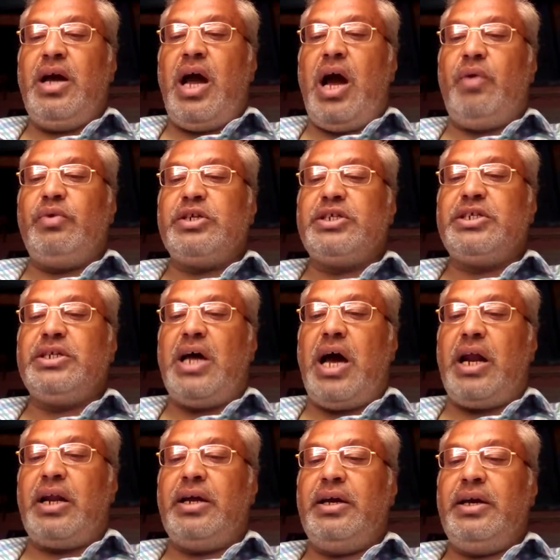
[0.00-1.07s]
Our
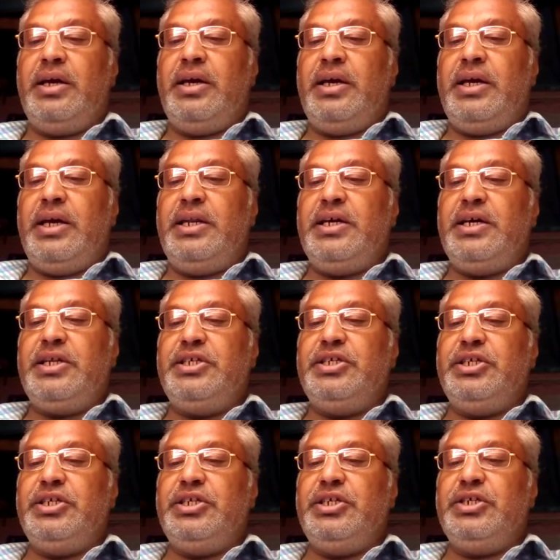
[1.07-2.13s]
star
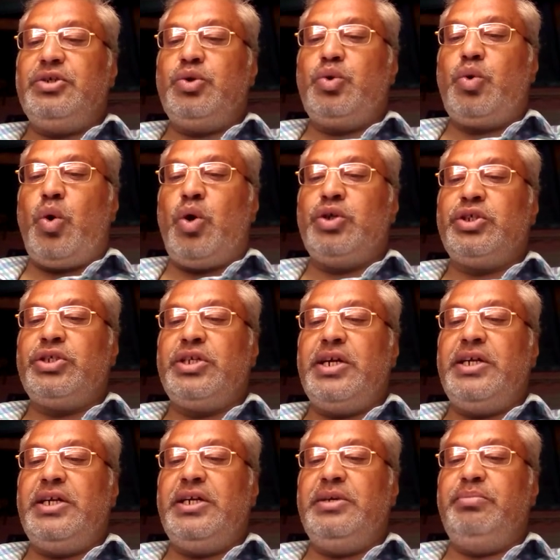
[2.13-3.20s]
energy is
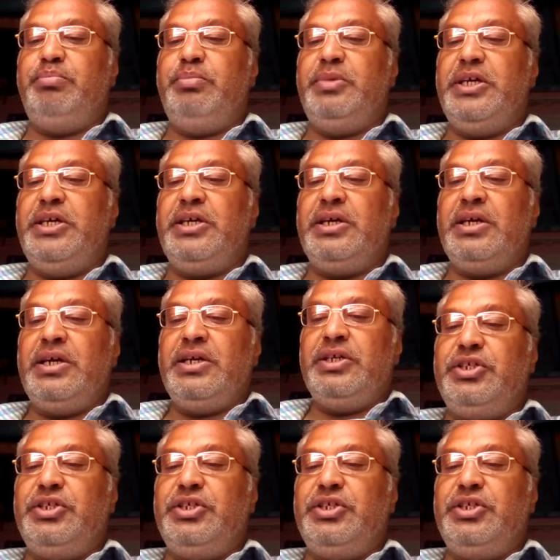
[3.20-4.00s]
constantly being